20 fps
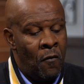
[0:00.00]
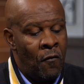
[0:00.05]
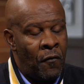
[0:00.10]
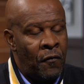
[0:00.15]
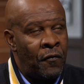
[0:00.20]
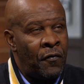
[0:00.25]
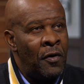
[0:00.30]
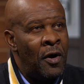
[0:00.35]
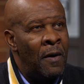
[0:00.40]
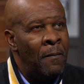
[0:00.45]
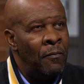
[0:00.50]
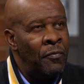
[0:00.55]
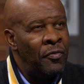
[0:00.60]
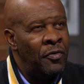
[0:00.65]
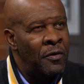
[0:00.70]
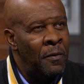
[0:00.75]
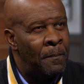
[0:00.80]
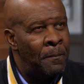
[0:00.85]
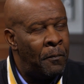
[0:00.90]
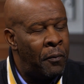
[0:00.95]
from
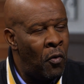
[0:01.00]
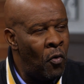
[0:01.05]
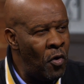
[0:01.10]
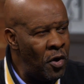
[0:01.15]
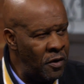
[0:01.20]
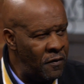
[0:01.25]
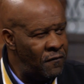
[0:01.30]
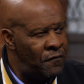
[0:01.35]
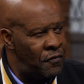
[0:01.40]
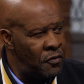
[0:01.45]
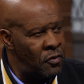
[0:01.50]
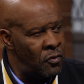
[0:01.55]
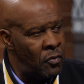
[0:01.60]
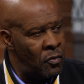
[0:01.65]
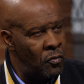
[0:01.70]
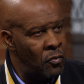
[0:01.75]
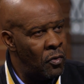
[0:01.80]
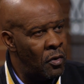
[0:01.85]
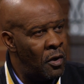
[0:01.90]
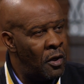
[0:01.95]
the point of
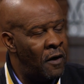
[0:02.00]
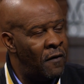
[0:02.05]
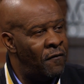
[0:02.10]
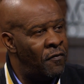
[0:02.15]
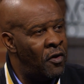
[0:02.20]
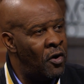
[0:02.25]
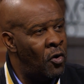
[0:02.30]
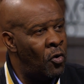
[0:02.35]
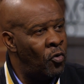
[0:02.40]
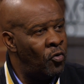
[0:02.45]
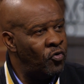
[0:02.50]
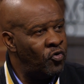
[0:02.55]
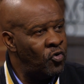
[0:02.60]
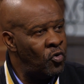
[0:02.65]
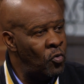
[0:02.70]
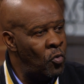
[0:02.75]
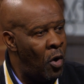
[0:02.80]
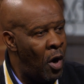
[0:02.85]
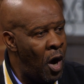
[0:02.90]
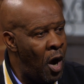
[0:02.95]
view of those
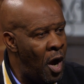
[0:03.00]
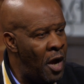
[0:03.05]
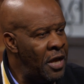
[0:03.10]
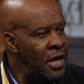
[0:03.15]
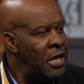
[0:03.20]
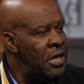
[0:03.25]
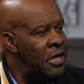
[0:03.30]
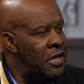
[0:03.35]
who are